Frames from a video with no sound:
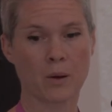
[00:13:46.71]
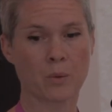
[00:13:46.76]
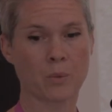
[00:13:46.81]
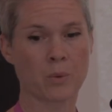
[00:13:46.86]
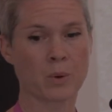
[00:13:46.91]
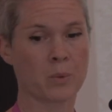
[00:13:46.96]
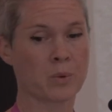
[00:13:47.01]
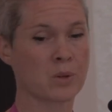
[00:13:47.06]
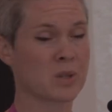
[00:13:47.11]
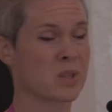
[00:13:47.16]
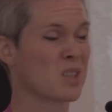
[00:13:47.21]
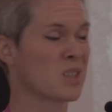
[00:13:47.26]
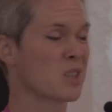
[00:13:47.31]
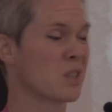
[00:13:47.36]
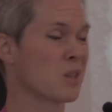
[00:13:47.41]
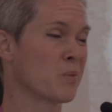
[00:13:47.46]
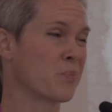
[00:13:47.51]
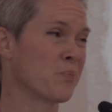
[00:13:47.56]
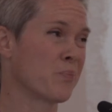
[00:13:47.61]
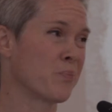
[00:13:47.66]
We wanted
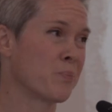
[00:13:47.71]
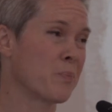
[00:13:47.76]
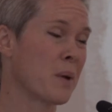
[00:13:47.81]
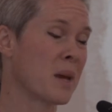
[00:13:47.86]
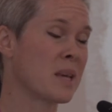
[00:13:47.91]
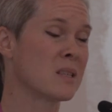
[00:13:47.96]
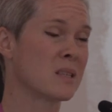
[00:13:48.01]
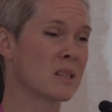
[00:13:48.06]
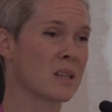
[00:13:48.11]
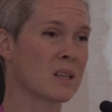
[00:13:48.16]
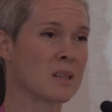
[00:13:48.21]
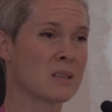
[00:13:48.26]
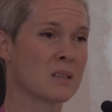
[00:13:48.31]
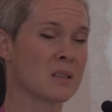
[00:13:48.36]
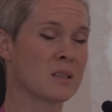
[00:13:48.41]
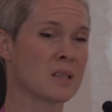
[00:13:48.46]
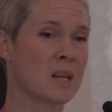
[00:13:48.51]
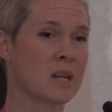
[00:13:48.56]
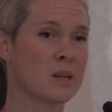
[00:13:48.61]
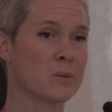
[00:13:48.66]
to basically
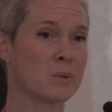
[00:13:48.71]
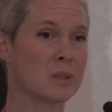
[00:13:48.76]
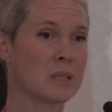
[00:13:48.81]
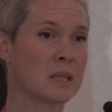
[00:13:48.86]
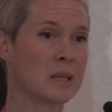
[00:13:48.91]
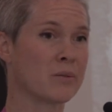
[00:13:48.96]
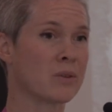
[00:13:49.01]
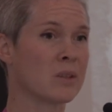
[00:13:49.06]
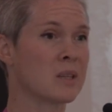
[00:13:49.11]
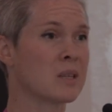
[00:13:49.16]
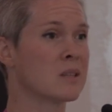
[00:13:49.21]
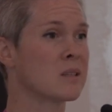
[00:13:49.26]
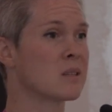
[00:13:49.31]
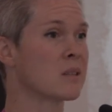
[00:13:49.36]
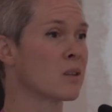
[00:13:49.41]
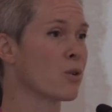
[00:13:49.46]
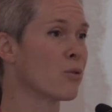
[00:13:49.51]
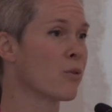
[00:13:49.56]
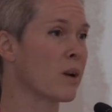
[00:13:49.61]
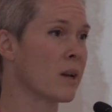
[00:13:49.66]
sustain delivery. This is
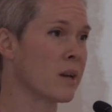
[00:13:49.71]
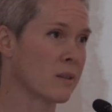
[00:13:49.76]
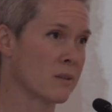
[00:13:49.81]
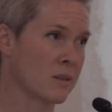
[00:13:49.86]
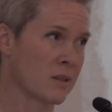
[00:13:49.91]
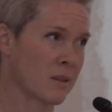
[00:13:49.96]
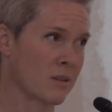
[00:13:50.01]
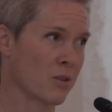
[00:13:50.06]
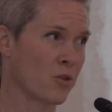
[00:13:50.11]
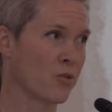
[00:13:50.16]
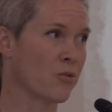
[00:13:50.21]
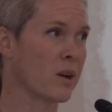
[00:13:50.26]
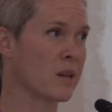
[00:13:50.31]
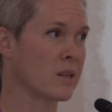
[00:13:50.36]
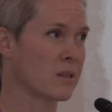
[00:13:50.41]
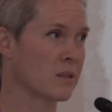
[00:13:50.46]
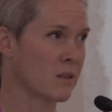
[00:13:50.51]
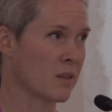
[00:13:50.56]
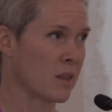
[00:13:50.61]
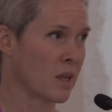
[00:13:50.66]
a great
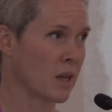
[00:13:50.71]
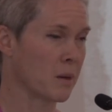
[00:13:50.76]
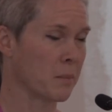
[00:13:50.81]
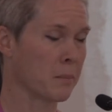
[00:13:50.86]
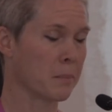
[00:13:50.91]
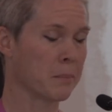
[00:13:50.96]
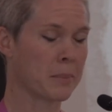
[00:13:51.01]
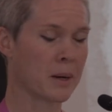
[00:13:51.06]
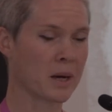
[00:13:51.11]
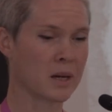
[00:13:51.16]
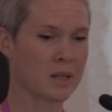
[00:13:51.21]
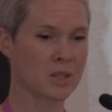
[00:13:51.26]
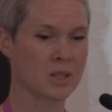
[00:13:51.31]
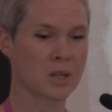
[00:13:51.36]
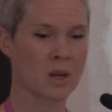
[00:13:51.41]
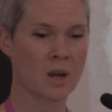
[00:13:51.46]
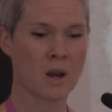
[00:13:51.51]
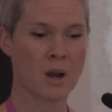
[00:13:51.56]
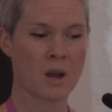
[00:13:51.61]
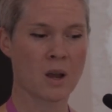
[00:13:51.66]
thing, but
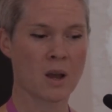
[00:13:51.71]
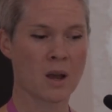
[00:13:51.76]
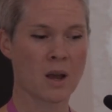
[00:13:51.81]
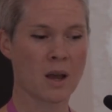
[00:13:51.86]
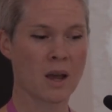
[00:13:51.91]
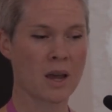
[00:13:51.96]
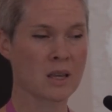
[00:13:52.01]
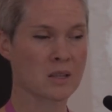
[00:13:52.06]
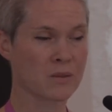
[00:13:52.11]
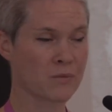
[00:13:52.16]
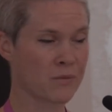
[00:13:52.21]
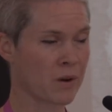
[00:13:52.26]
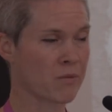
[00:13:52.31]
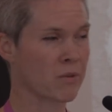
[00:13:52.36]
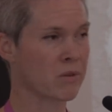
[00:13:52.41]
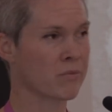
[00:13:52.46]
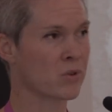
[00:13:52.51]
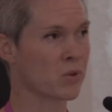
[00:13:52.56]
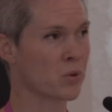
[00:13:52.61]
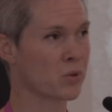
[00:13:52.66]
it's
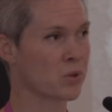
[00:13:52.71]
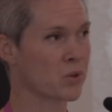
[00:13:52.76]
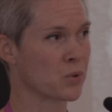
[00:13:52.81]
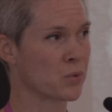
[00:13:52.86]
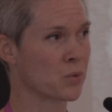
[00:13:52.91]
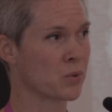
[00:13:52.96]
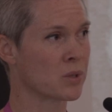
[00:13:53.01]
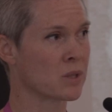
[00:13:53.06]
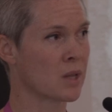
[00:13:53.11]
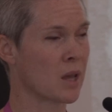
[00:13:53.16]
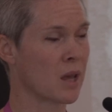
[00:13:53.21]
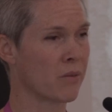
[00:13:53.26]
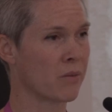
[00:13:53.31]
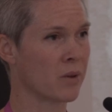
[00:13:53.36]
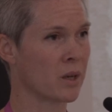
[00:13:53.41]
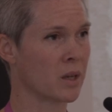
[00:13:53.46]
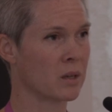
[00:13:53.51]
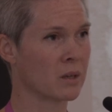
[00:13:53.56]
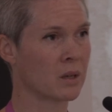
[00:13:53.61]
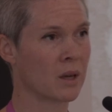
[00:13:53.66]
very resource
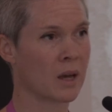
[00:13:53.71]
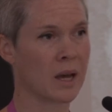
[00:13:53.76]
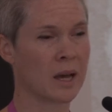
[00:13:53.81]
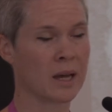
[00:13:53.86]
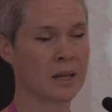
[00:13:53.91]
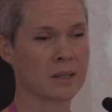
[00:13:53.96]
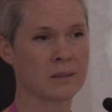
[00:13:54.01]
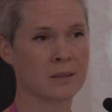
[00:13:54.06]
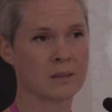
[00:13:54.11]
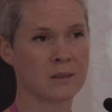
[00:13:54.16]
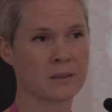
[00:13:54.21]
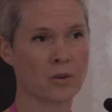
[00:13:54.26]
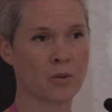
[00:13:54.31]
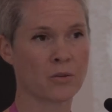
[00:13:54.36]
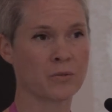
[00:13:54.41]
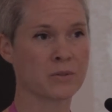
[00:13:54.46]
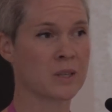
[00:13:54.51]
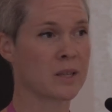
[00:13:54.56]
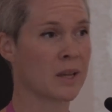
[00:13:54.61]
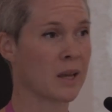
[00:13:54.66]
heavy, and
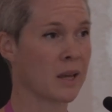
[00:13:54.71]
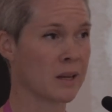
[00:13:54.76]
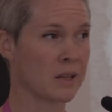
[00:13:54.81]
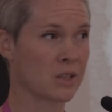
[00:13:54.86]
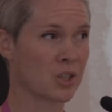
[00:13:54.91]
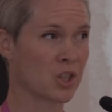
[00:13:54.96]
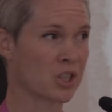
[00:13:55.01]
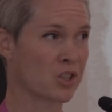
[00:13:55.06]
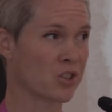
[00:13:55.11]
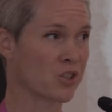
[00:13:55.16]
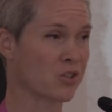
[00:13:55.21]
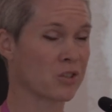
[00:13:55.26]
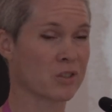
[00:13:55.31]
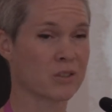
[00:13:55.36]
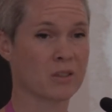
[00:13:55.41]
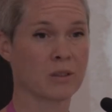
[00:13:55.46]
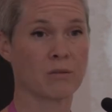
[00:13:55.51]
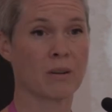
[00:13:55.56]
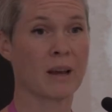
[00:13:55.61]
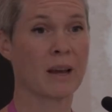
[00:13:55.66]
obviously NHS
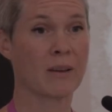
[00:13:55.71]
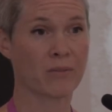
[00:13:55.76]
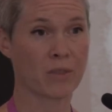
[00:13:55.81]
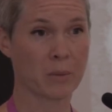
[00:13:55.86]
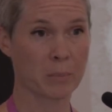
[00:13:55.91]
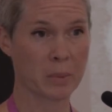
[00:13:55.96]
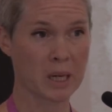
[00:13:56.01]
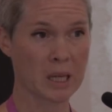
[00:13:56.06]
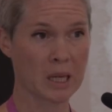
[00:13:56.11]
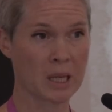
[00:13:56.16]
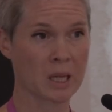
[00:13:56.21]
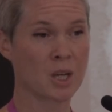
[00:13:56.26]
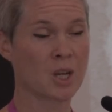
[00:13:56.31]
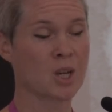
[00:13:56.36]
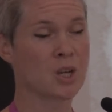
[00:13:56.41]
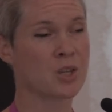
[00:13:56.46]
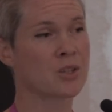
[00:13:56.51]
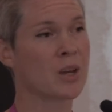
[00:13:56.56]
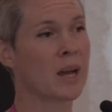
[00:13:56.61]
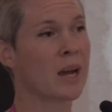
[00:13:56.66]
doesn't have the money,
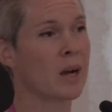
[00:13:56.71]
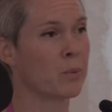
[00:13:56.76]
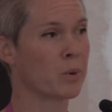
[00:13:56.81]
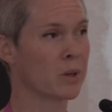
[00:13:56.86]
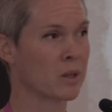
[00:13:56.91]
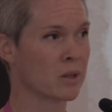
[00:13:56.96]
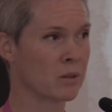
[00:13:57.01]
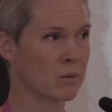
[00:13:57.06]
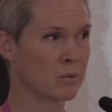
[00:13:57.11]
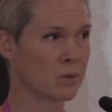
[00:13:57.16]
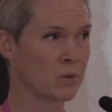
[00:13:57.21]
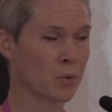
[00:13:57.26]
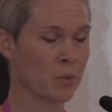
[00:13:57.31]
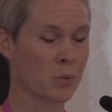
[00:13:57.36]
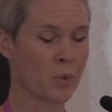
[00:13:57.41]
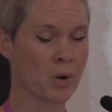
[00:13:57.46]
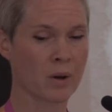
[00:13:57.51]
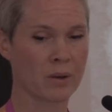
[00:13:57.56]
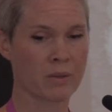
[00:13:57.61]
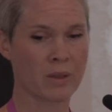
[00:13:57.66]
so how are we going to sort of
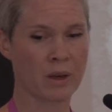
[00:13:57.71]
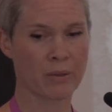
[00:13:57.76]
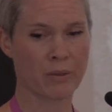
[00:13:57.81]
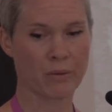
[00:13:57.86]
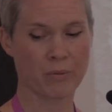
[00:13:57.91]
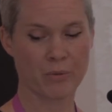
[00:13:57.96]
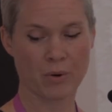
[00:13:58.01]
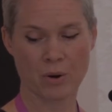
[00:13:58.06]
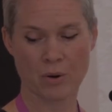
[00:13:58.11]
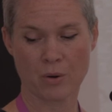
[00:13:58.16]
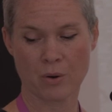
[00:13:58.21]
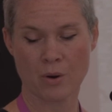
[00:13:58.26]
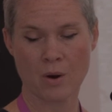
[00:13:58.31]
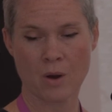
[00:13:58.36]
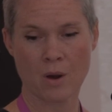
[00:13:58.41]
work that through?